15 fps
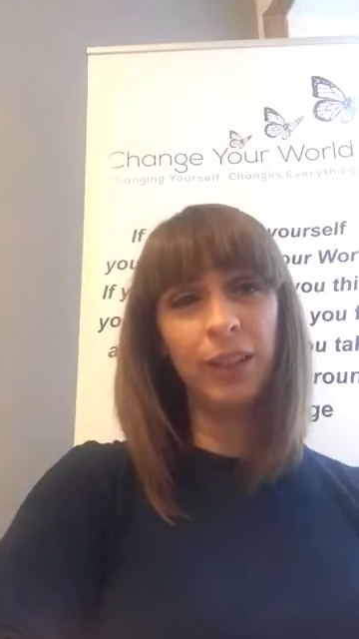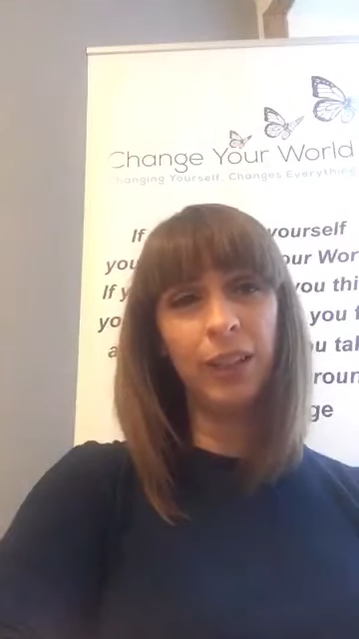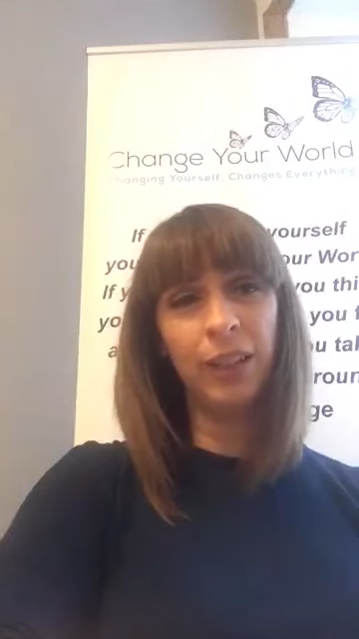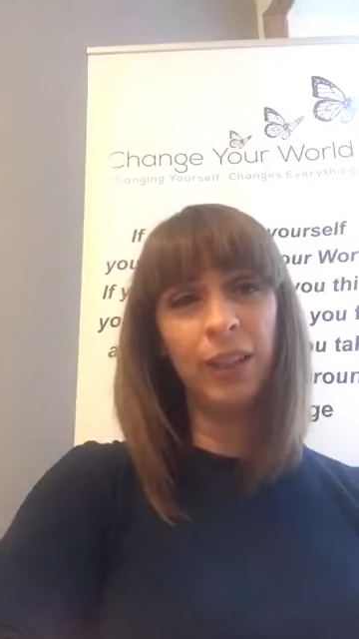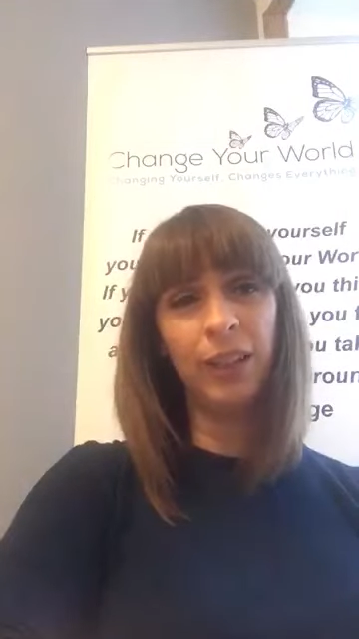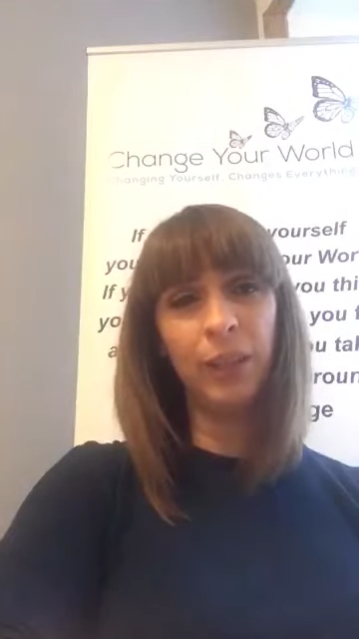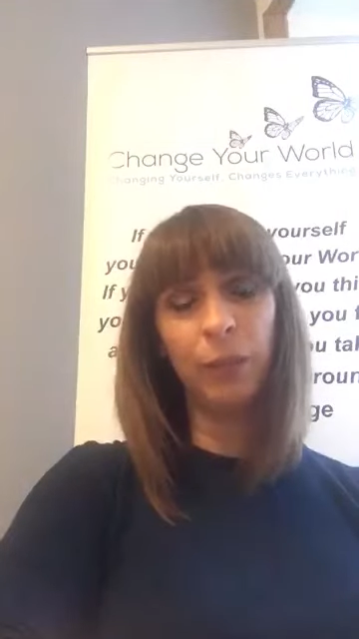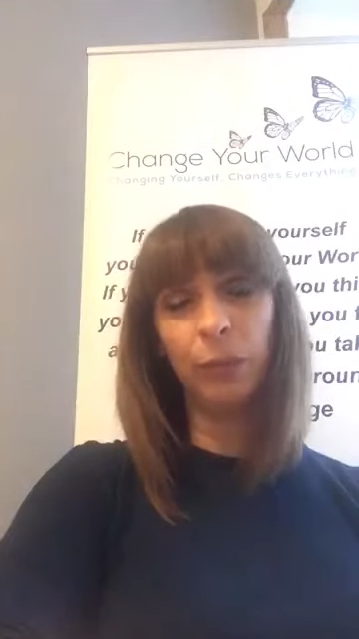
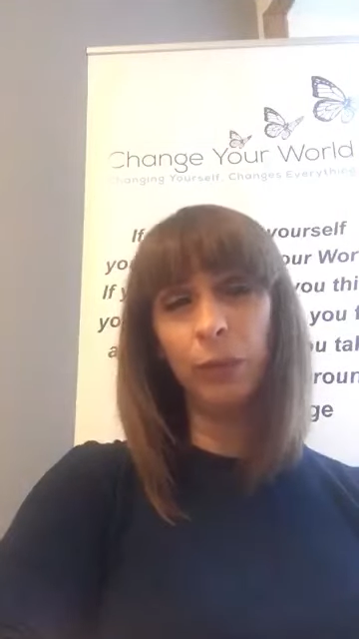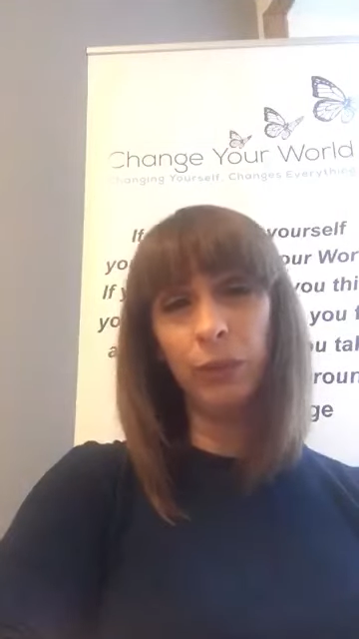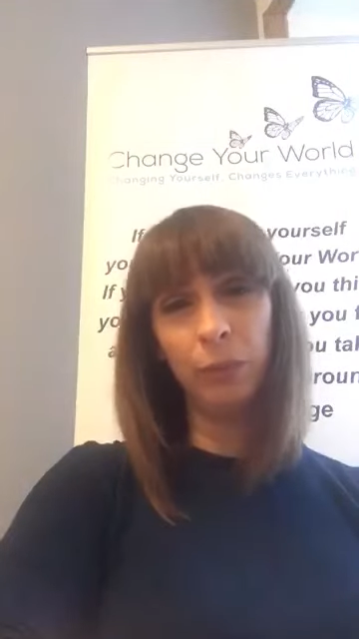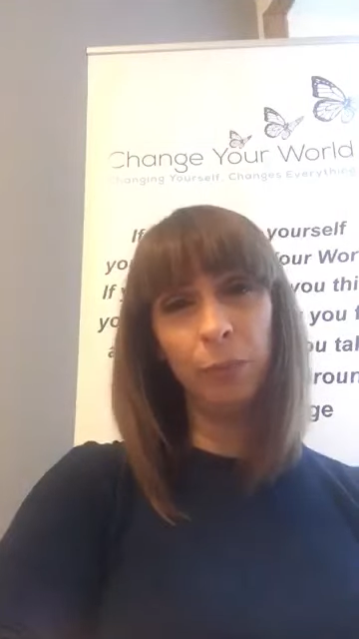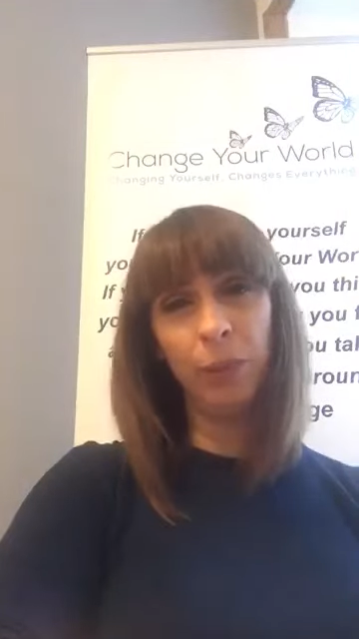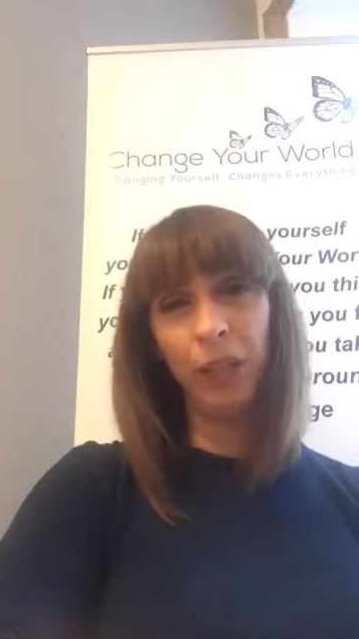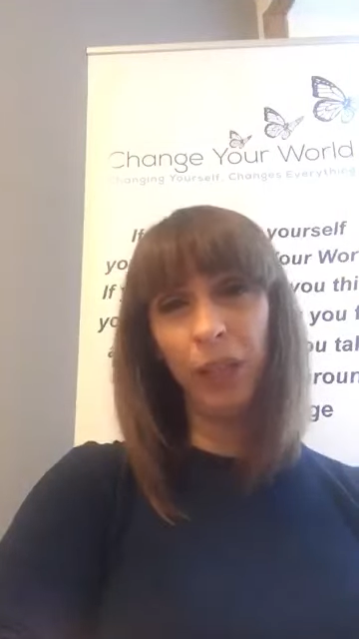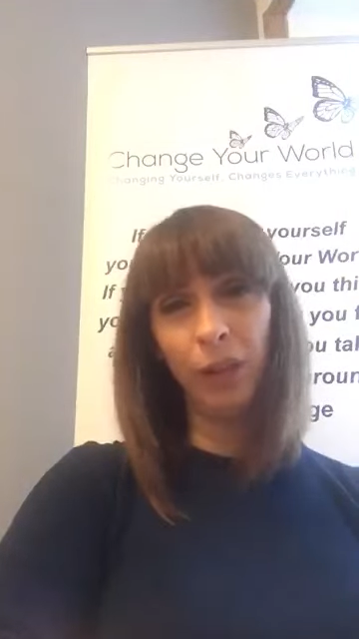I
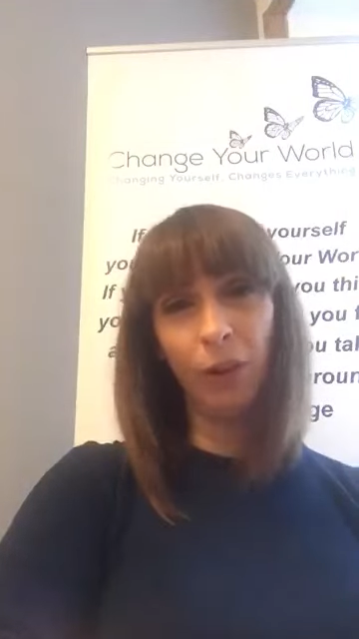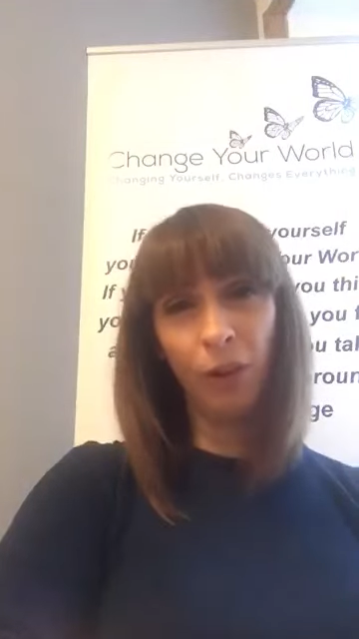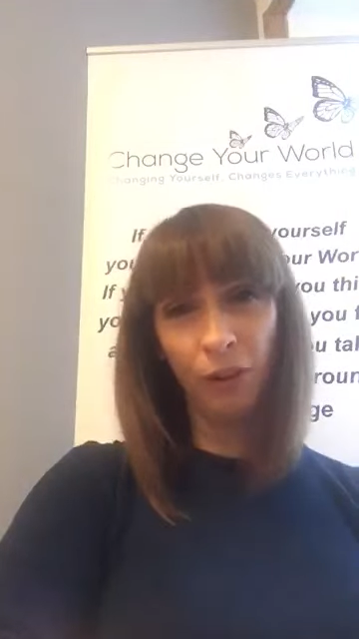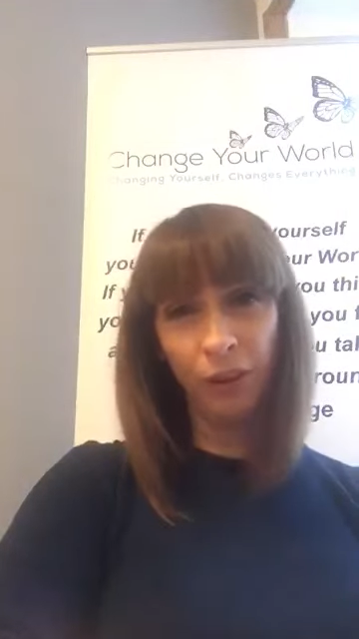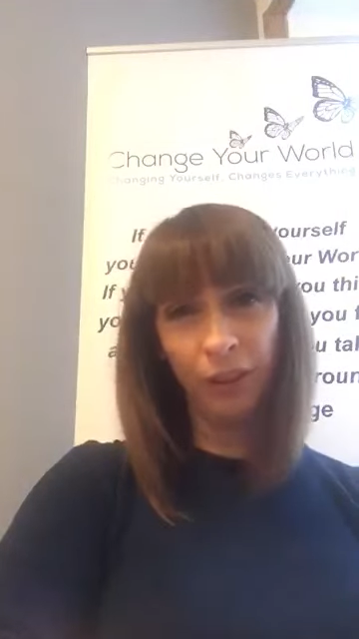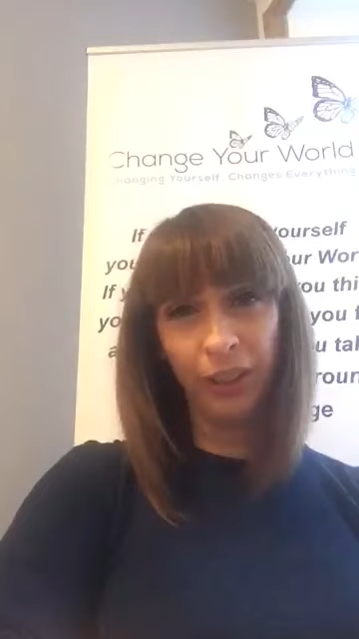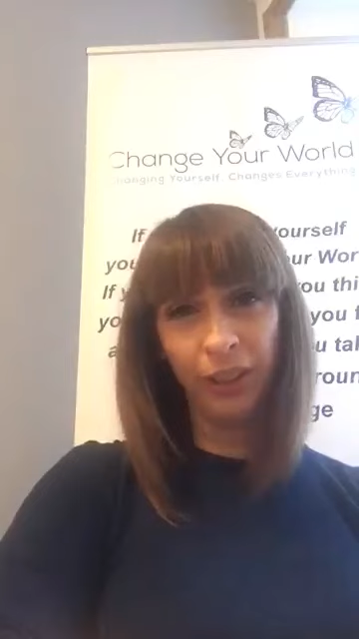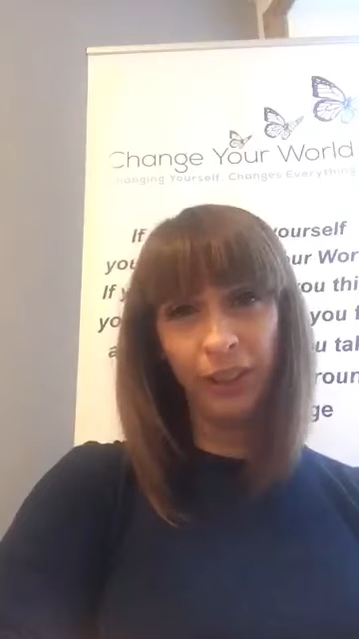would be
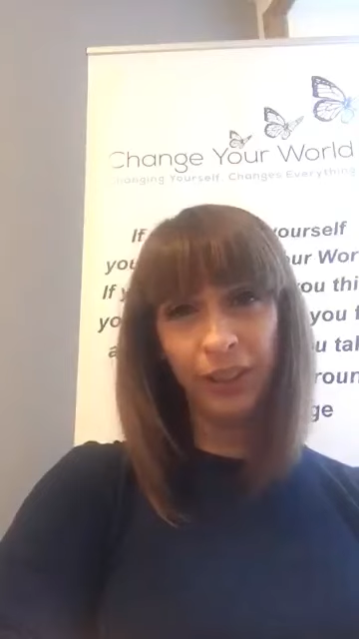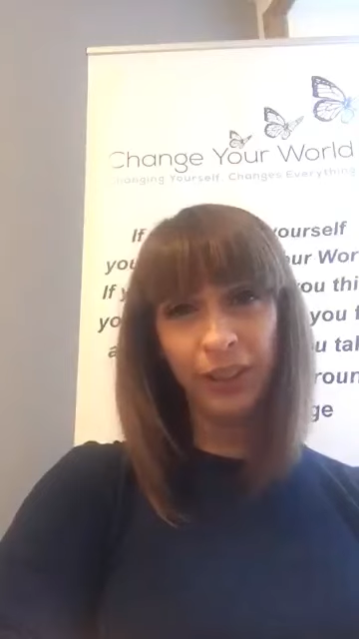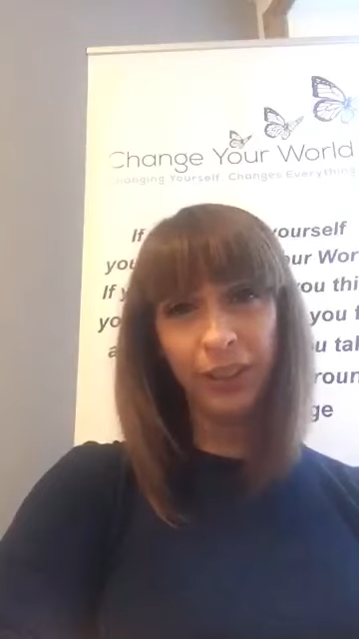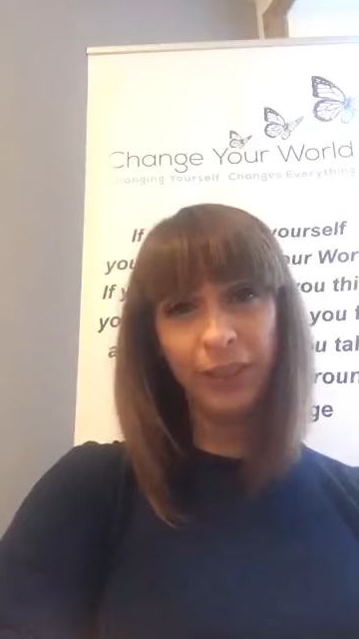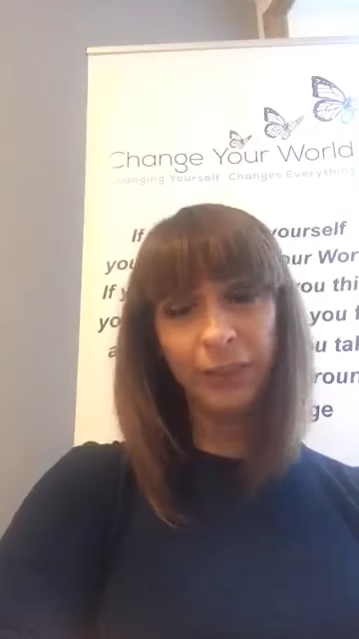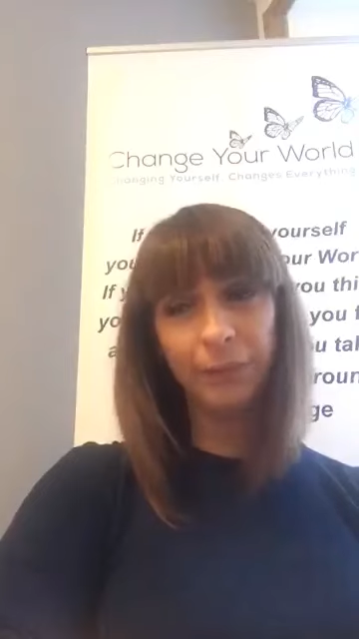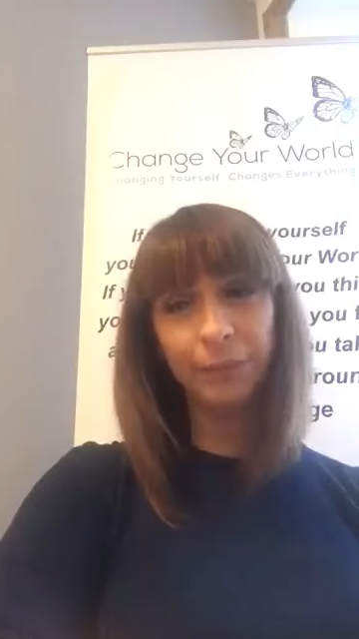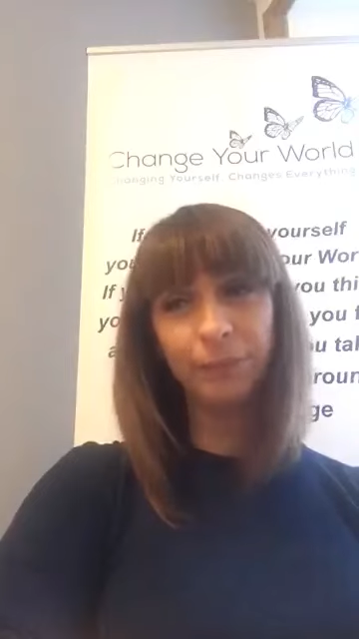
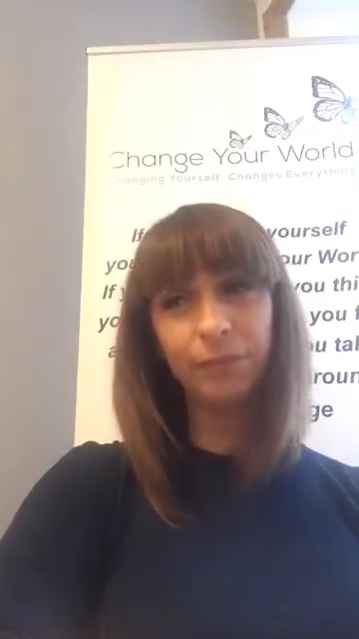honest